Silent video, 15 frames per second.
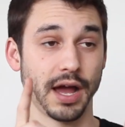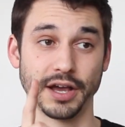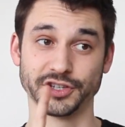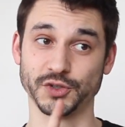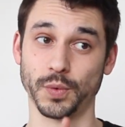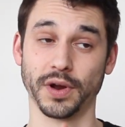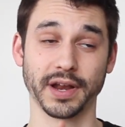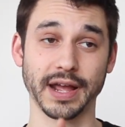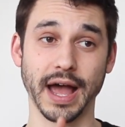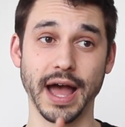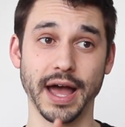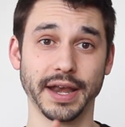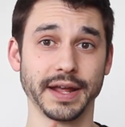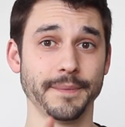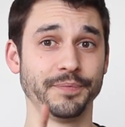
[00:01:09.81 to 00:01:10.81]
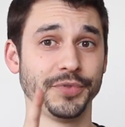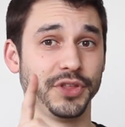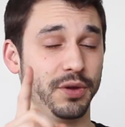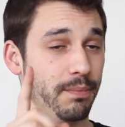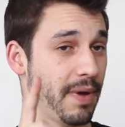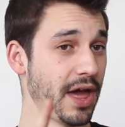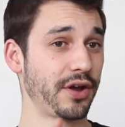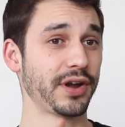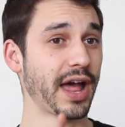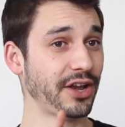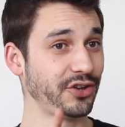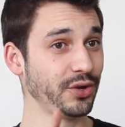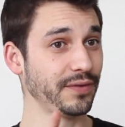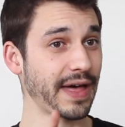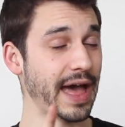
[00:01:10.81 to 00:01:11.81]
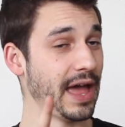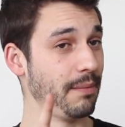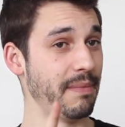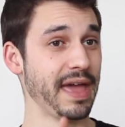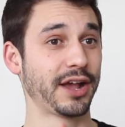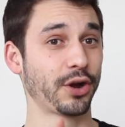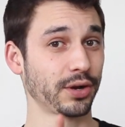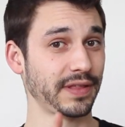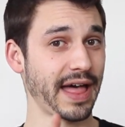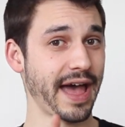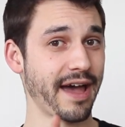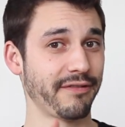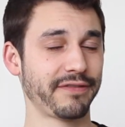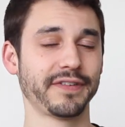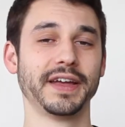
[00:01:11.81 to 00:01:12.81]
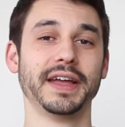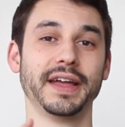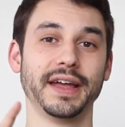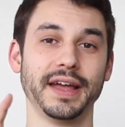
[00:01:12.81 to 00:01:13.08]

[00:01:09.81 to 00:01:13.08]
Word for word: I swear to God, you better not do that, and make her laugh.